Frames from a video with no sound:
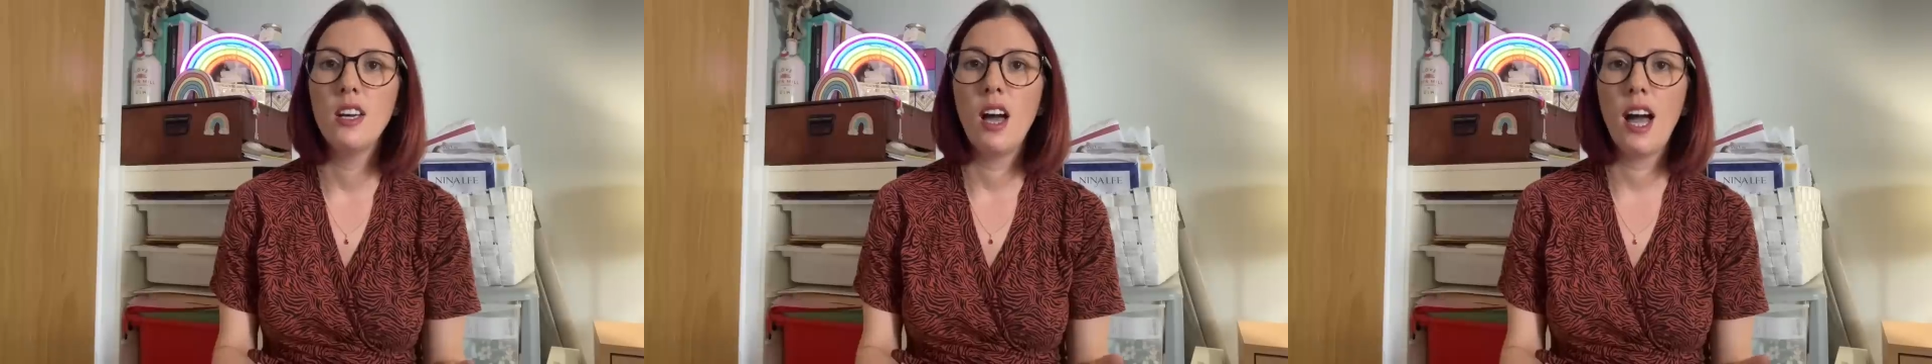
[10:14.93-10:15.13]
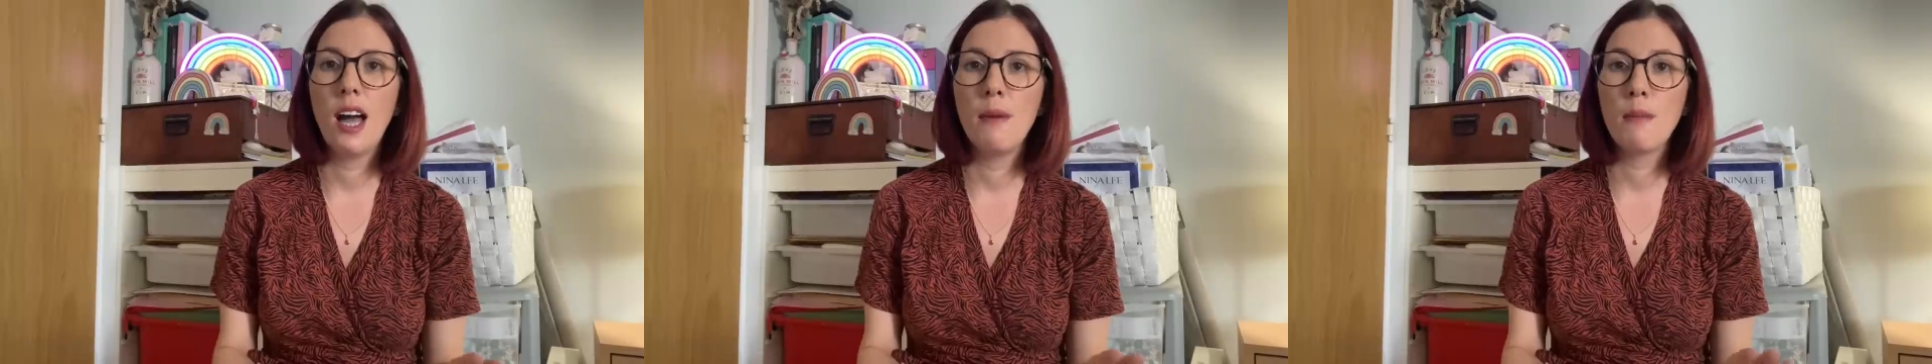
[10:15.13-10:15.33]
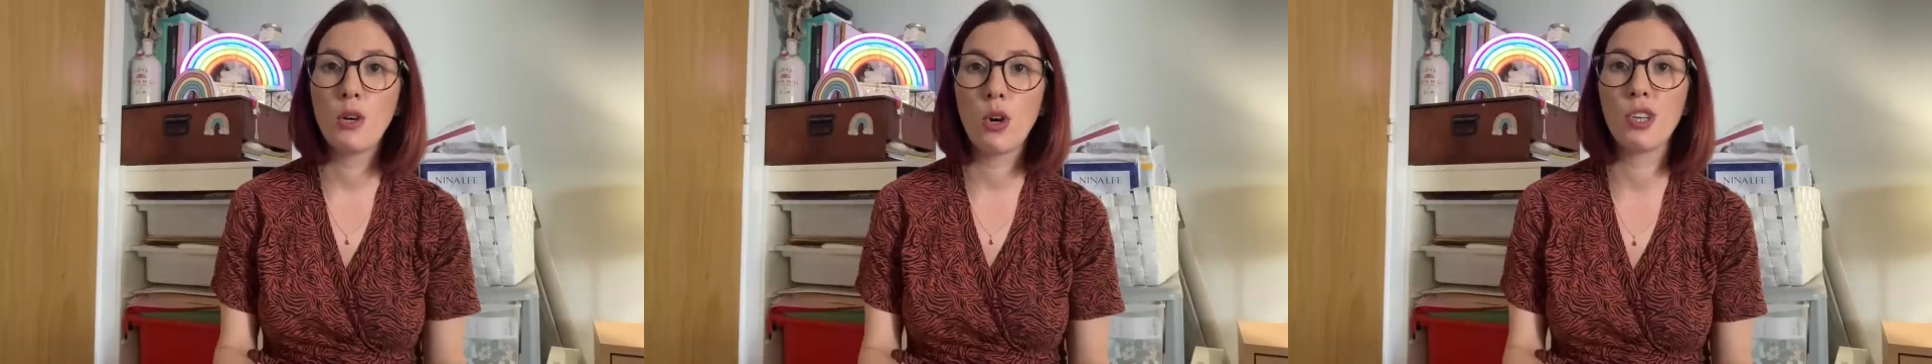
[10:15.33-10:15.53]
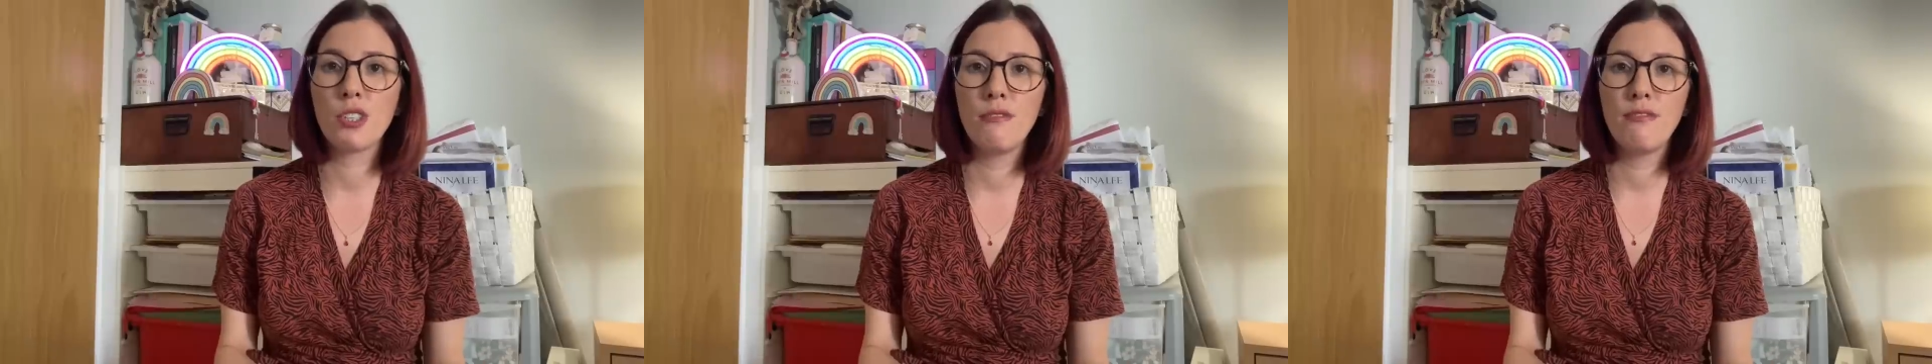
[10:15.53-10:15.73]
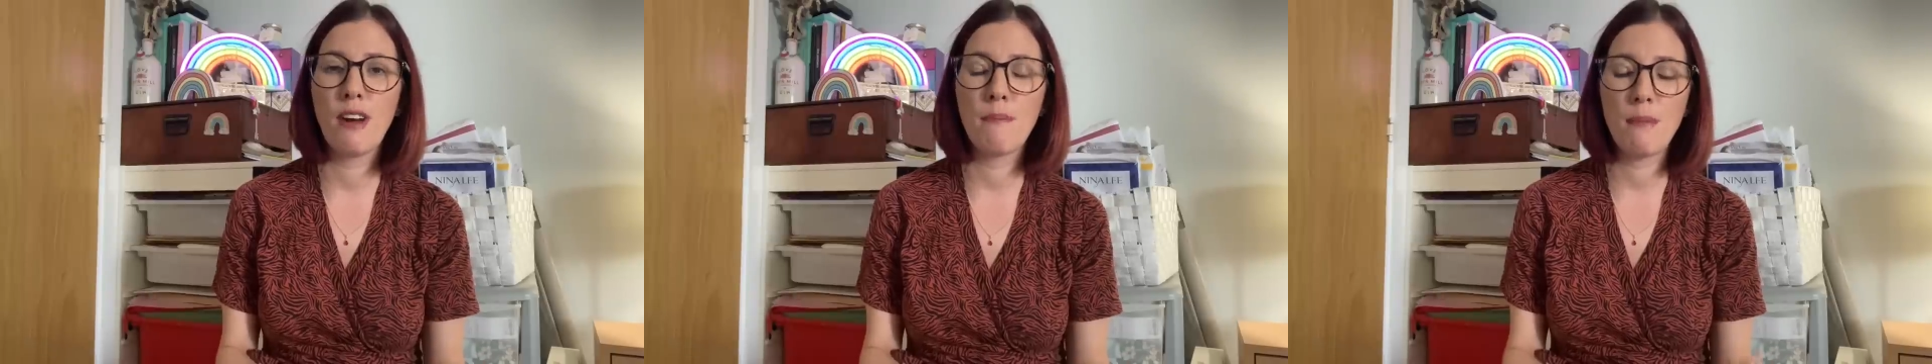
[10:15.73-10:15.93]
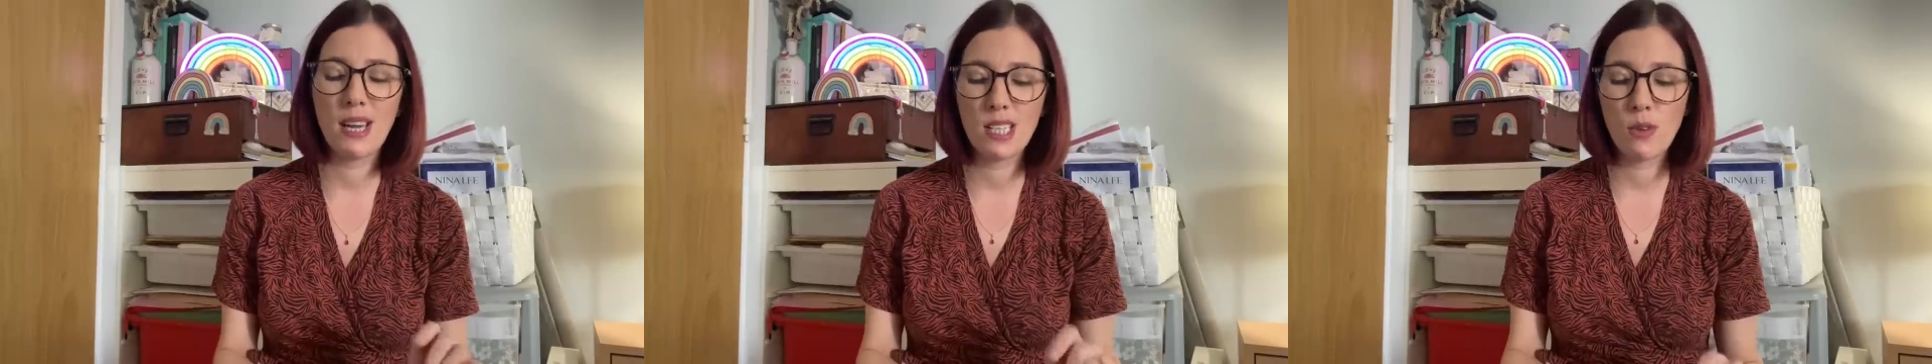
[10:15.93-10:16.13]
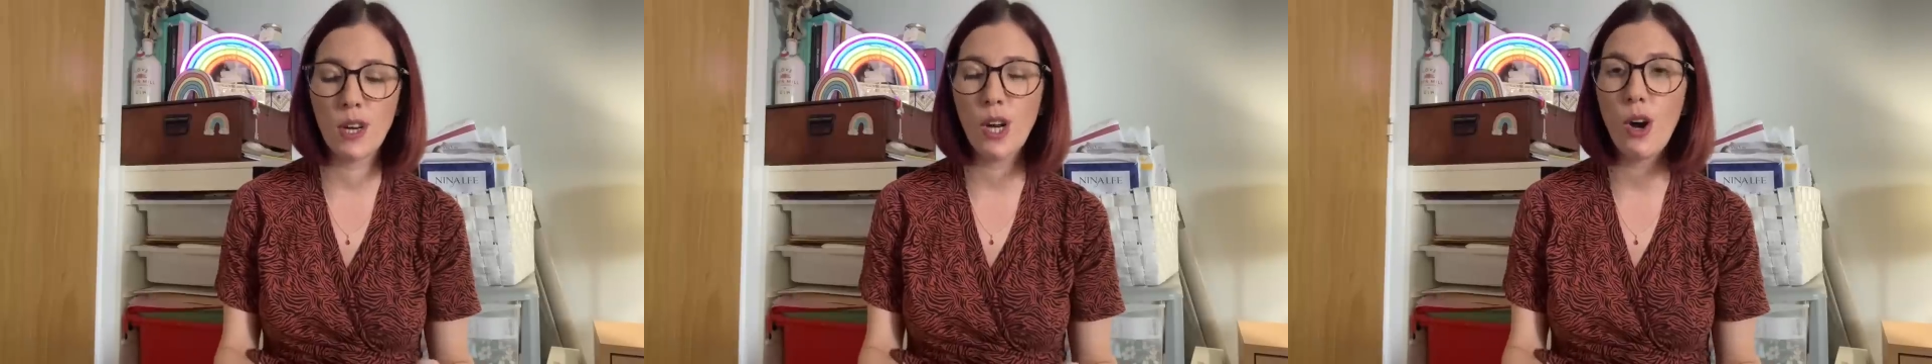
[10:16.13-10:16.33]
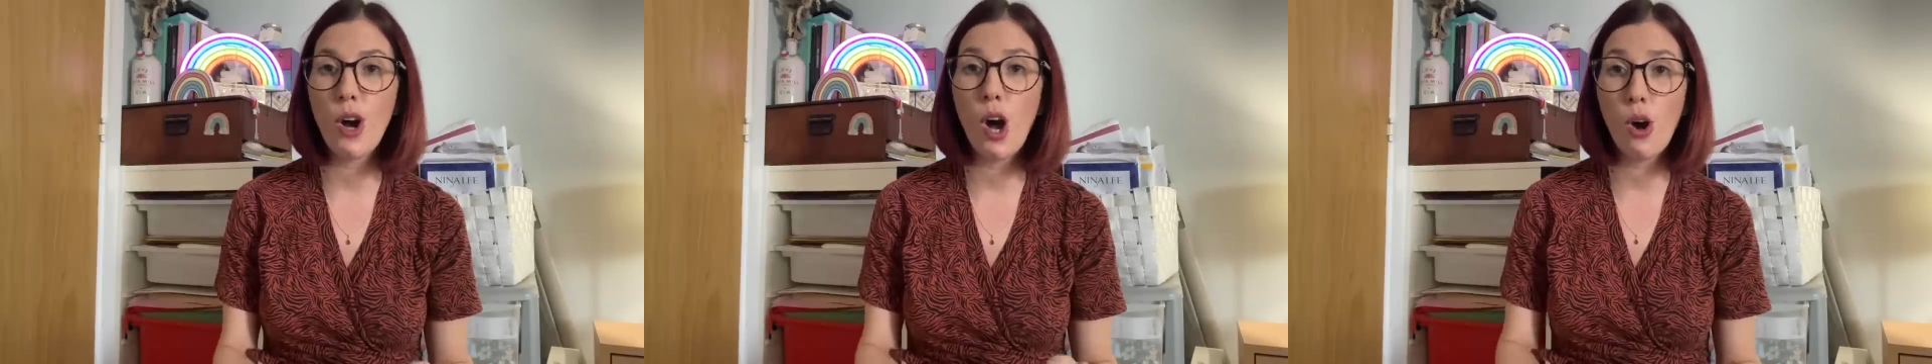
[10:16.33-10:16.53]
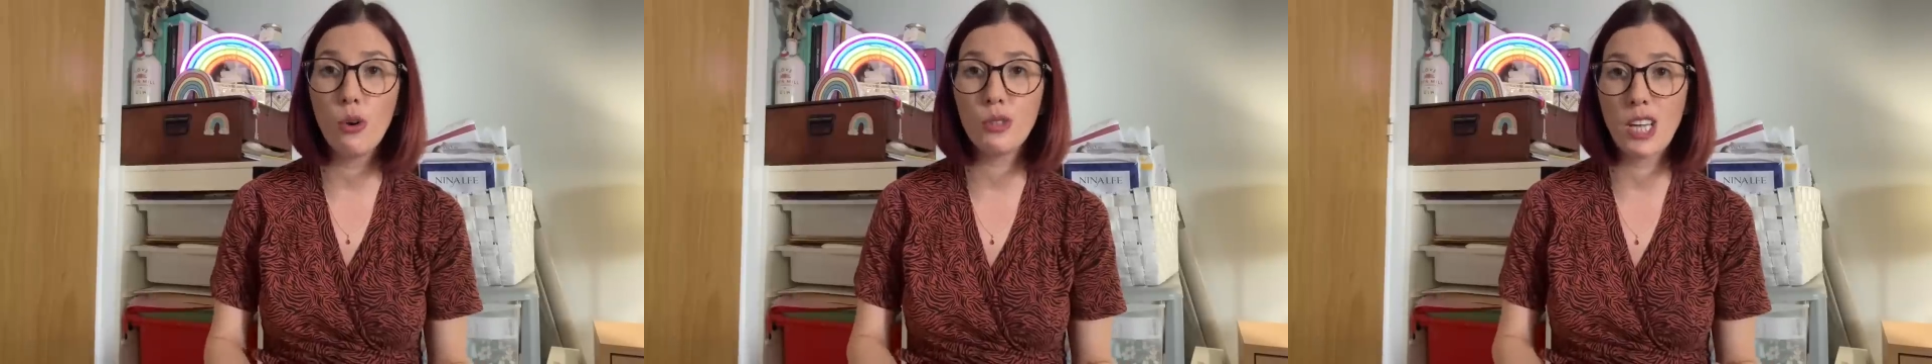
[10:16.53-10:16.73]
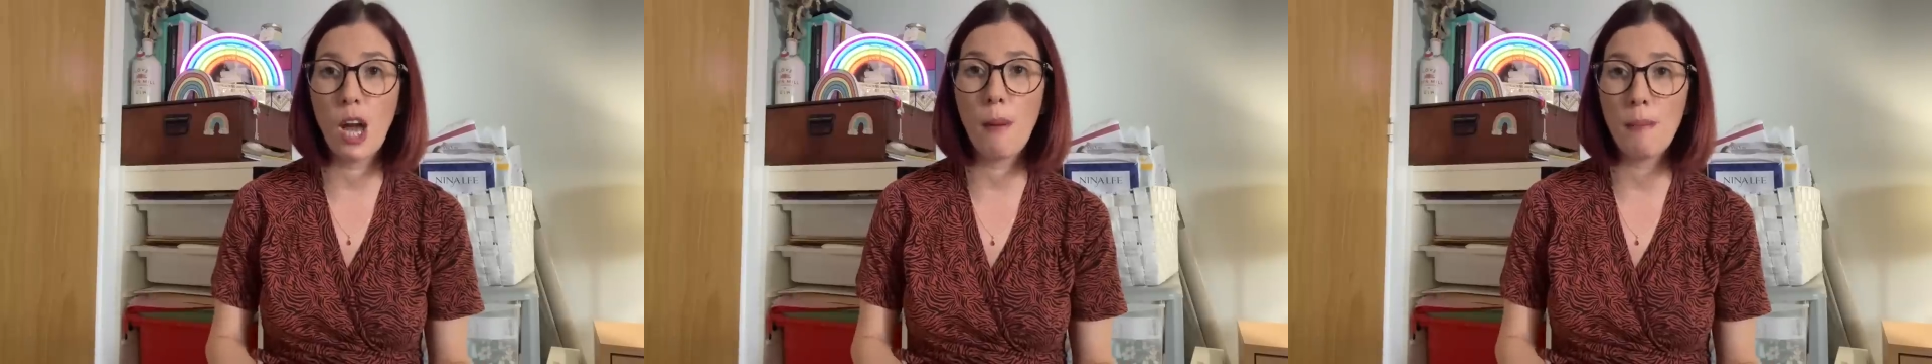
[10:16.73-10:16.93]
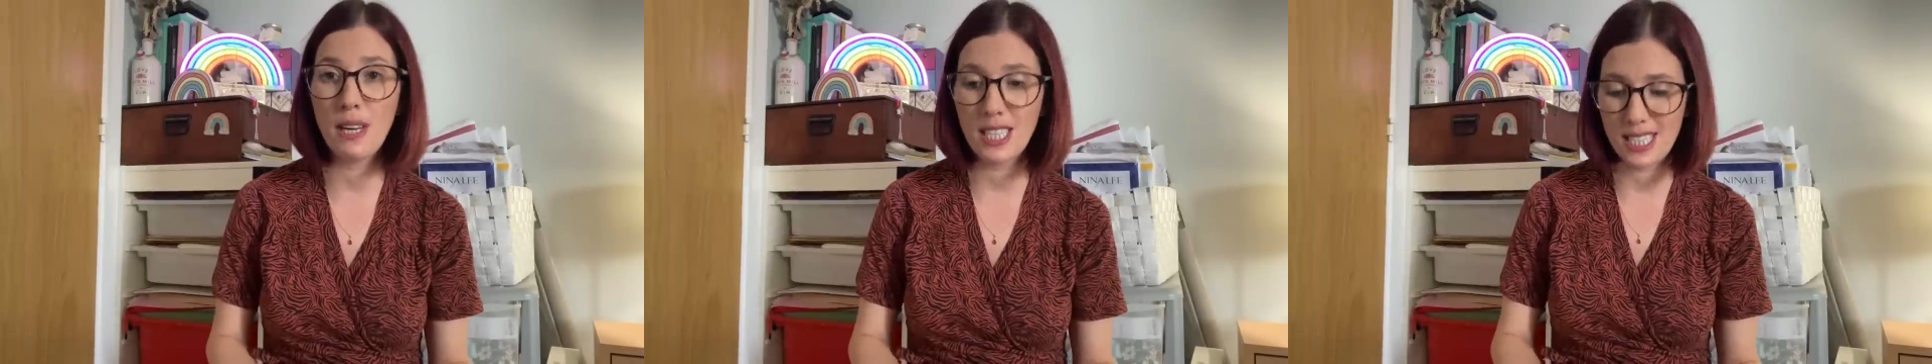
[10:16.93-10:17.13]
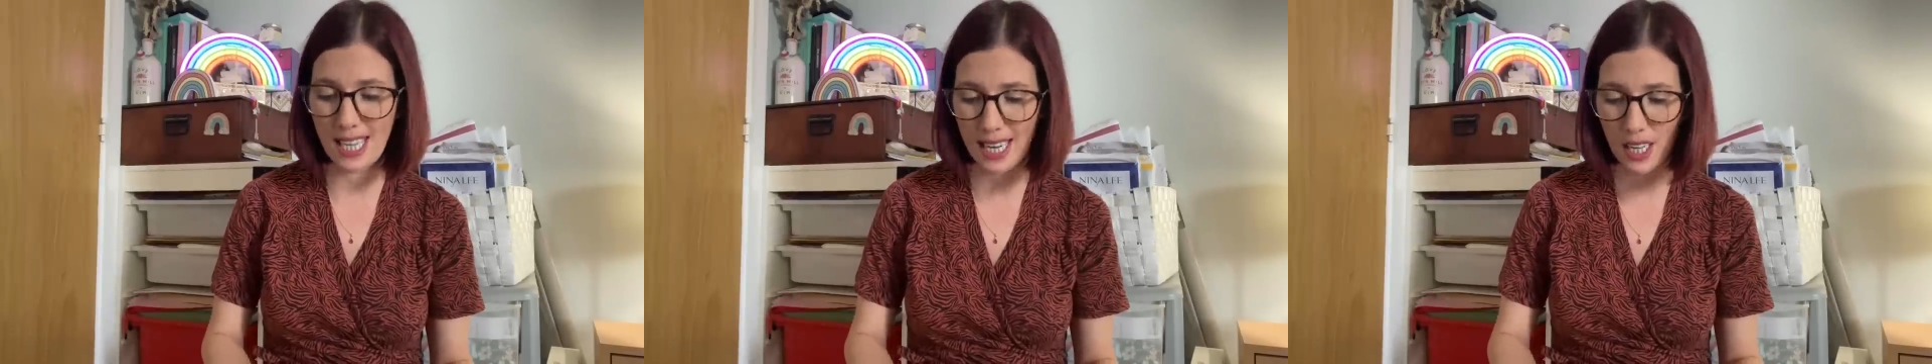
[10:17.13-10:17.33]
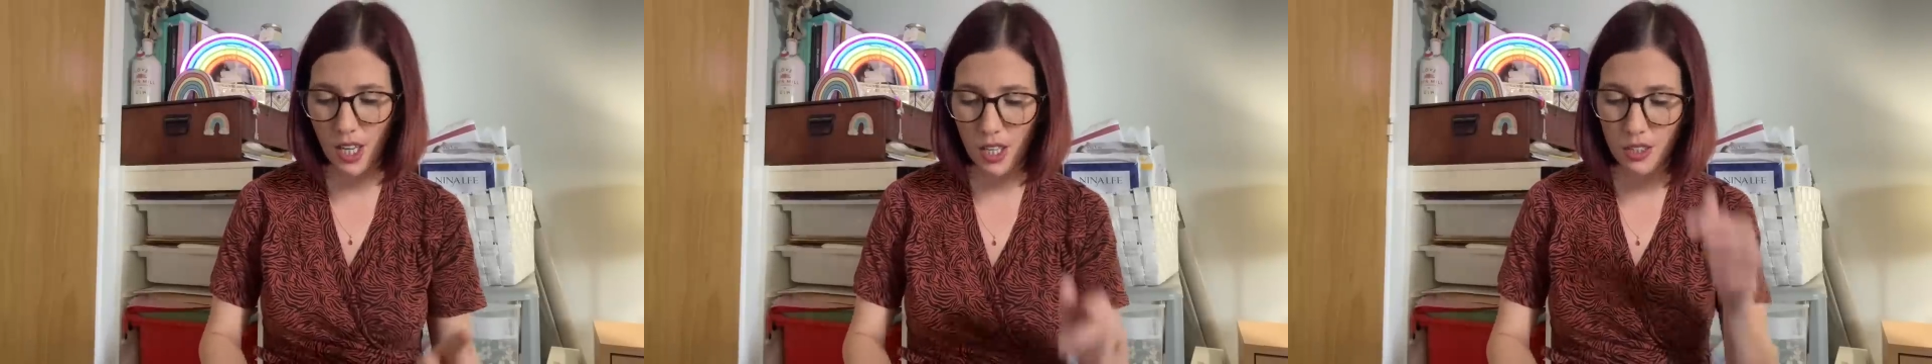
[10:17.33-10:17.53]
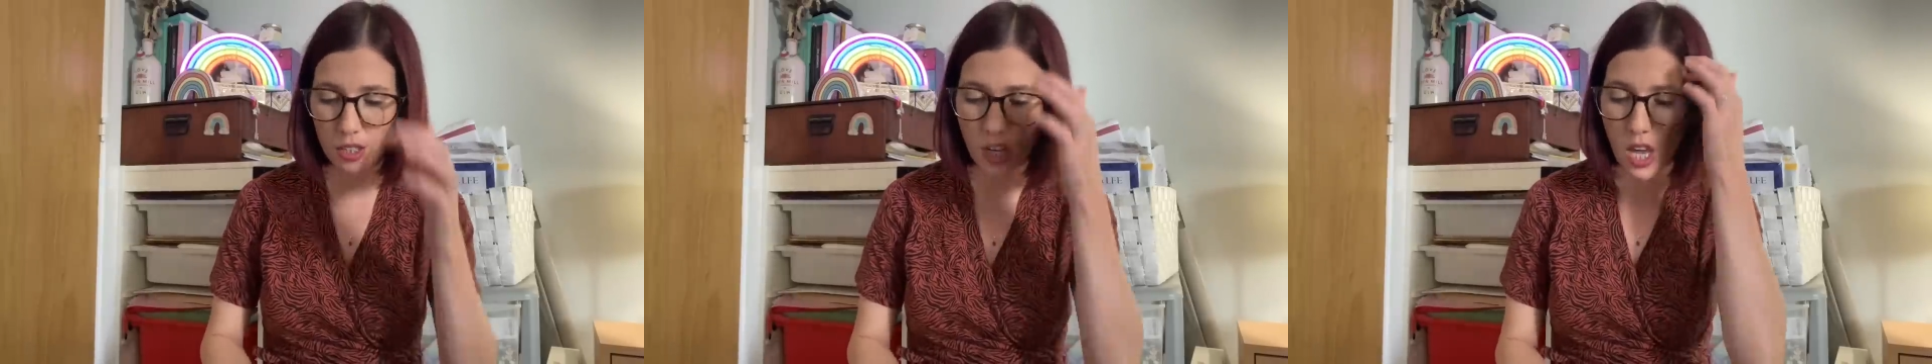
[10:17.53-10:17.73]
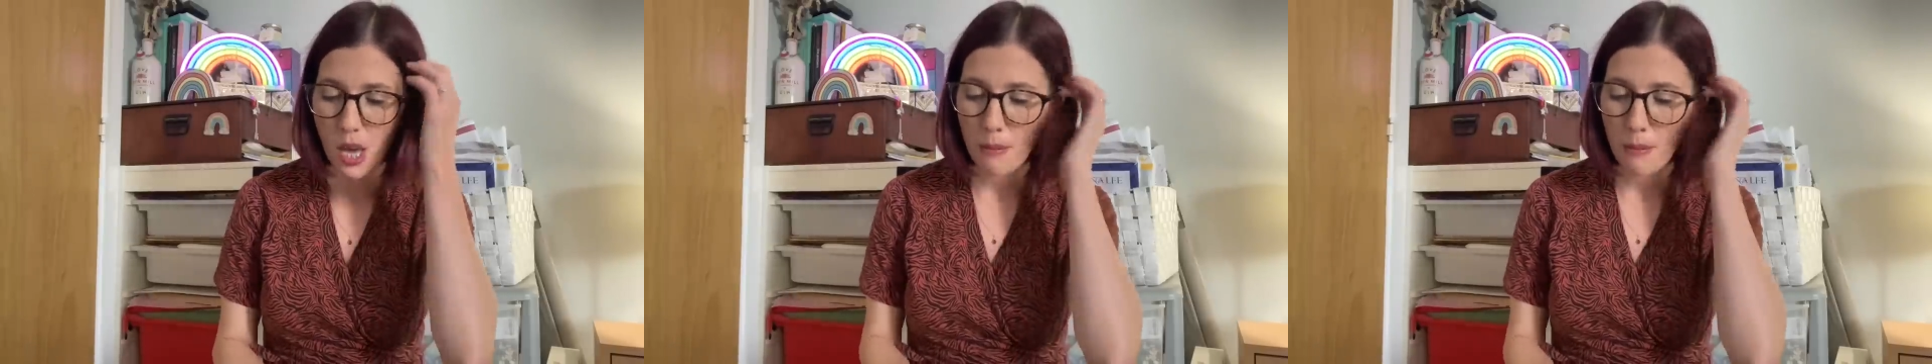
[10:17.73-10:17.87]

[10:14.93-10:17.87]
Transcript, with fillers: um, cotton fabric so I'll hold it up in a second